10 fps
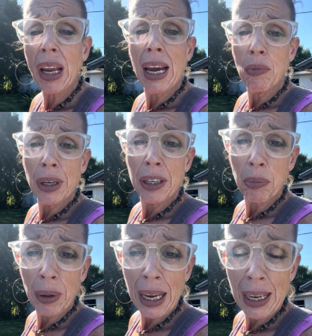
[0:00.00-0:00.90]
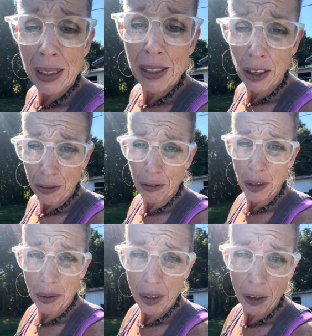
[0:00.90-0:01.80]
And when your plants are
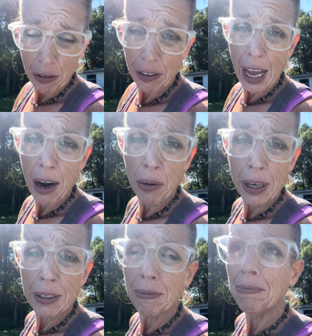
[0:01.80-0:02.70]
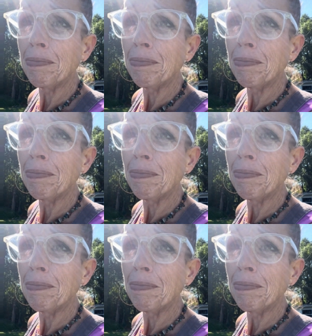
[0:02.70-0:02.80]
fruiting or flowering,